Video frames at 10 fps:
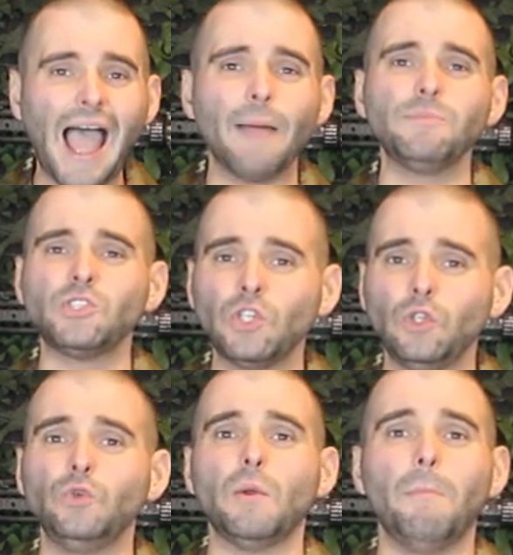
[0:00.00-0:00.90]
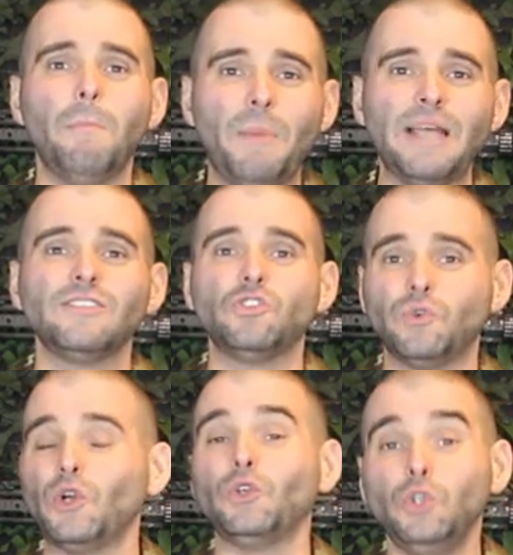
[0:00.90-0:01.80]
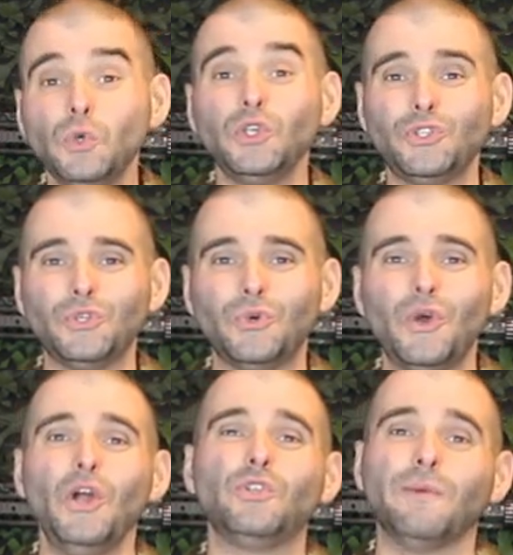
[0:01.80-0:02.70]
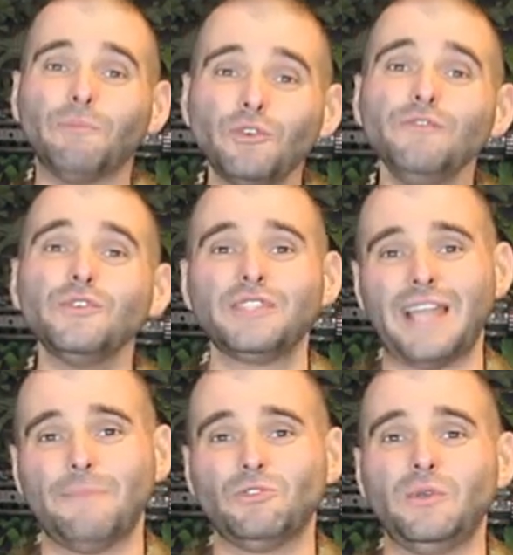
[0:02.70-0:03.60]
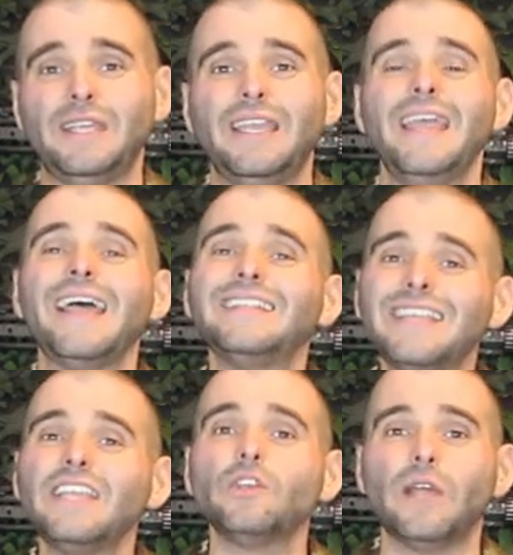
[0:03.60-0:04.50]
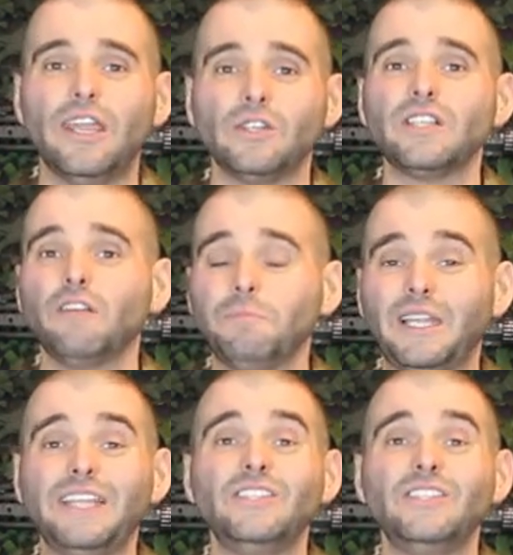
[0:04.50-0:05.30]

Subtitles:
absolute best drill you can do to improve your snap shooting and take your airsoft play